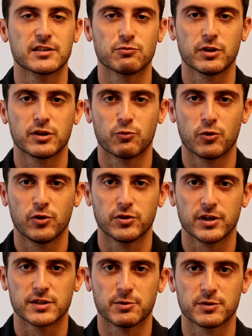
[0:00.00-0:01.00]
is what the world
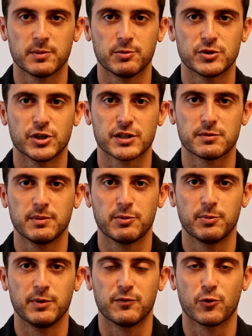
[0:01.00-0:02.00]
does. Most people judge
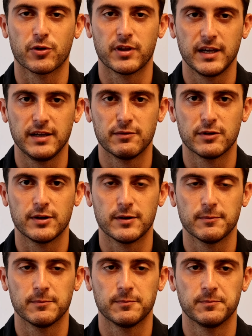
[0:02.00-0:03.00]
people before they
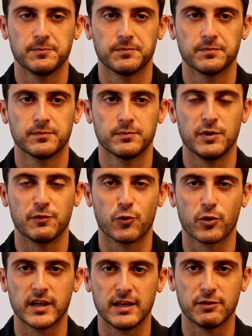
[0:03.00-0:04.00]
even
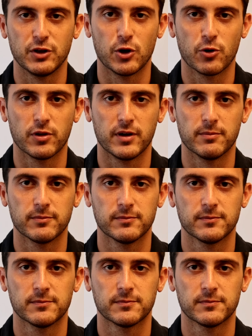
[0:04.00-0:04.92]
know them.